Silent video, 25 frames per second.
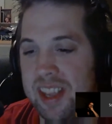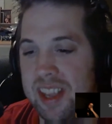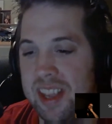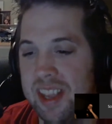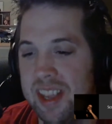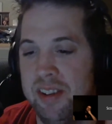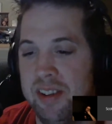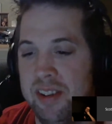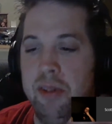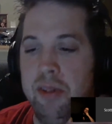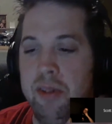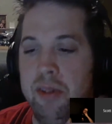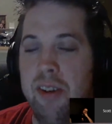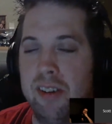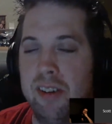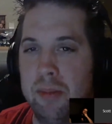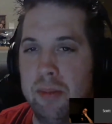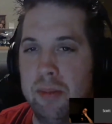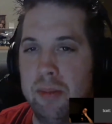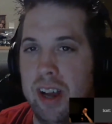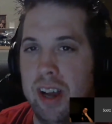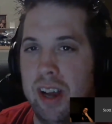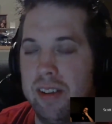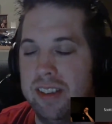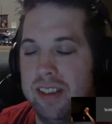Dude turns
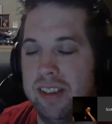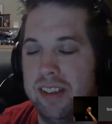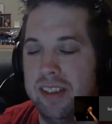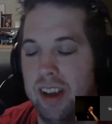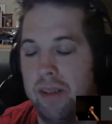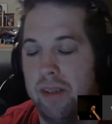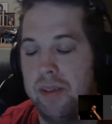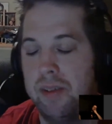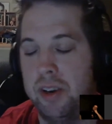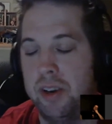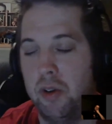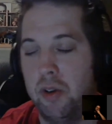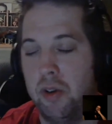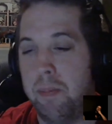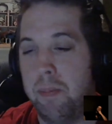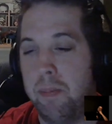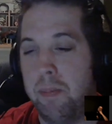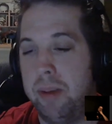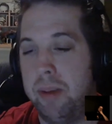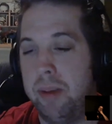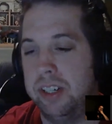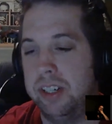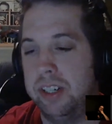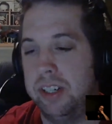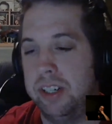himself into a
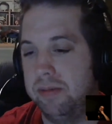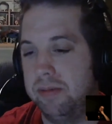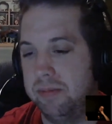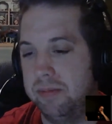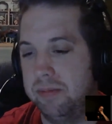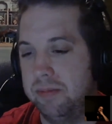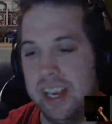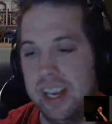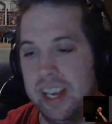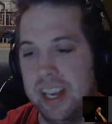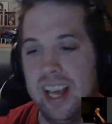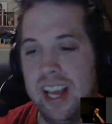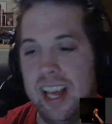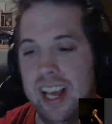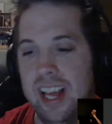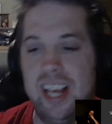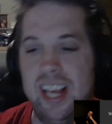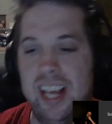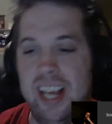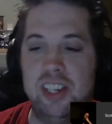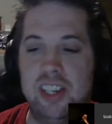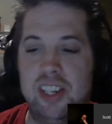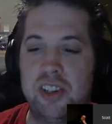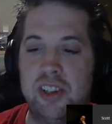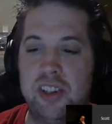pigeon and
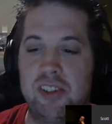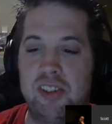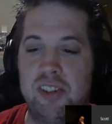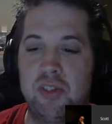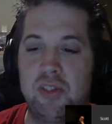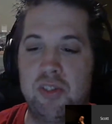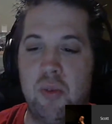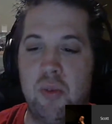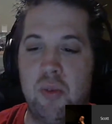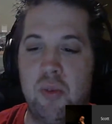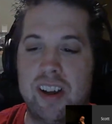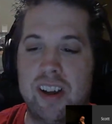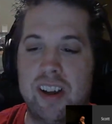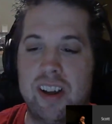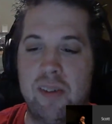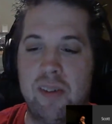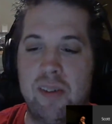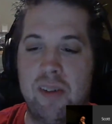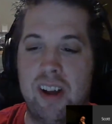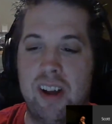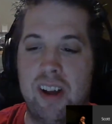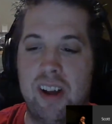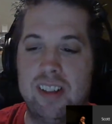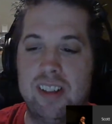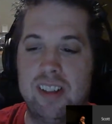just starts walking
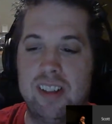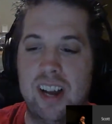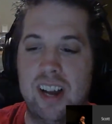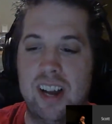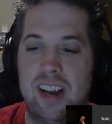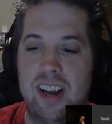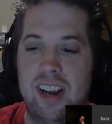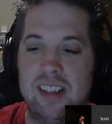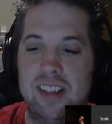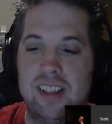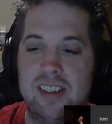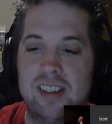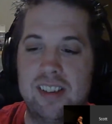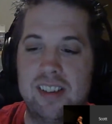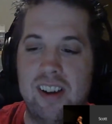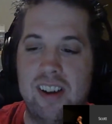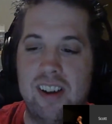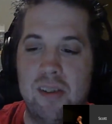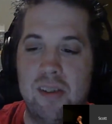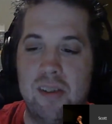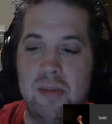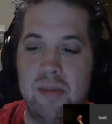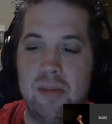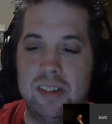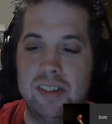around the side of this
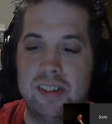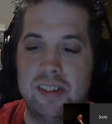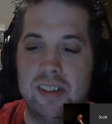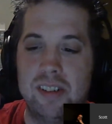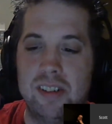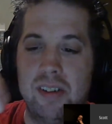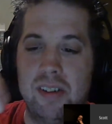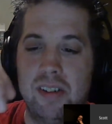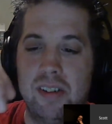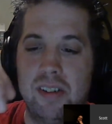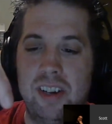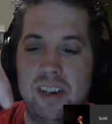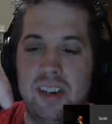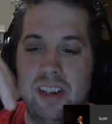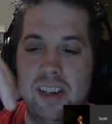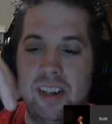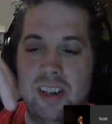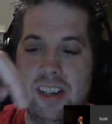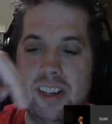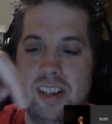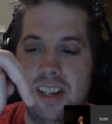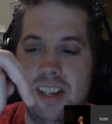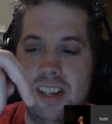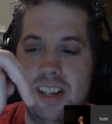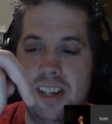car real slowly,
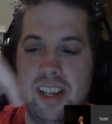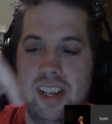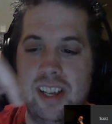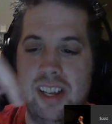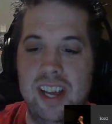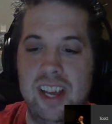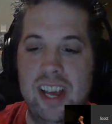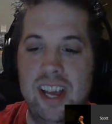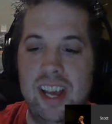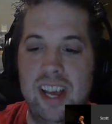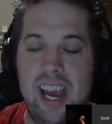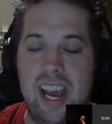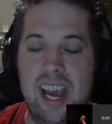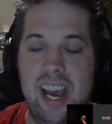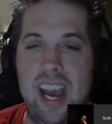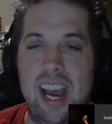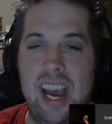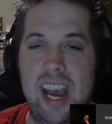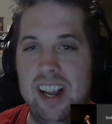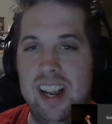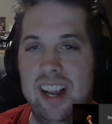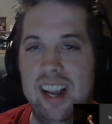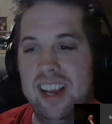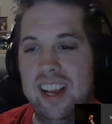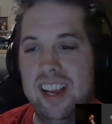
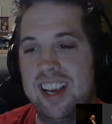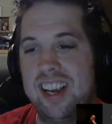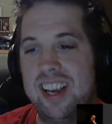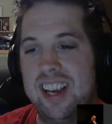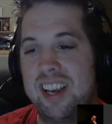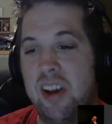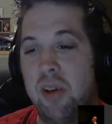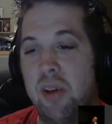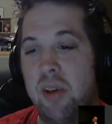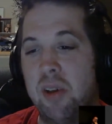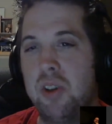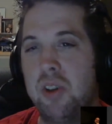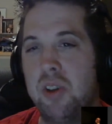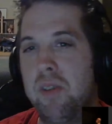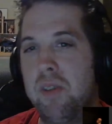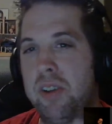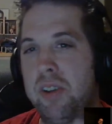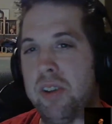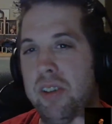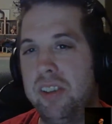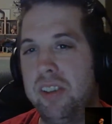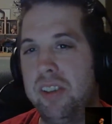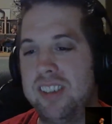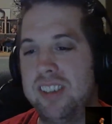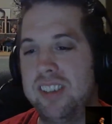and goes over to
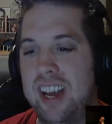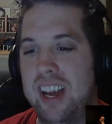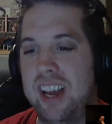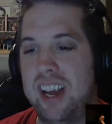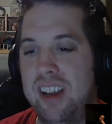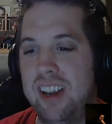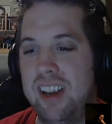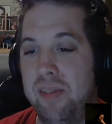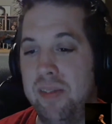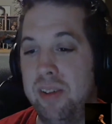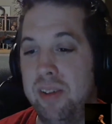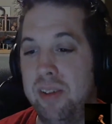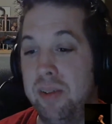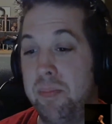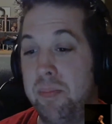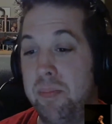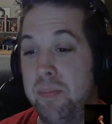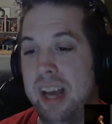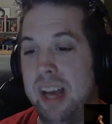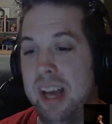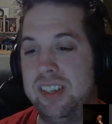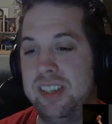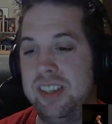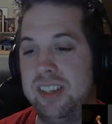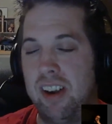the side of the
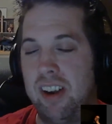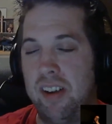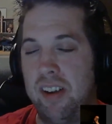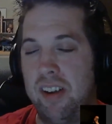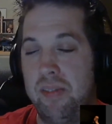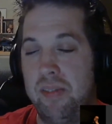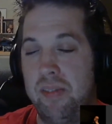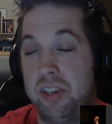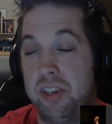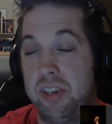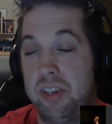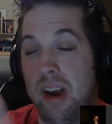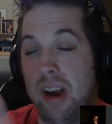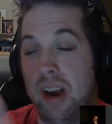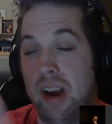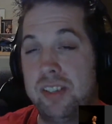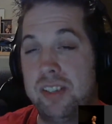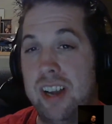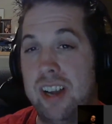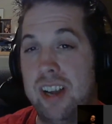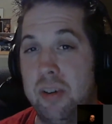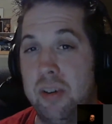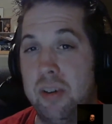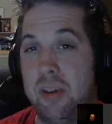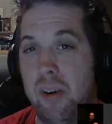of the driver's
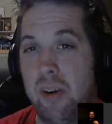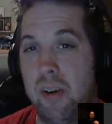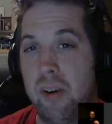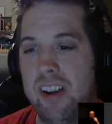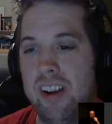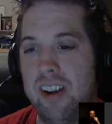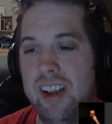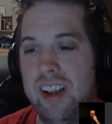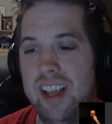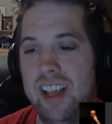side door,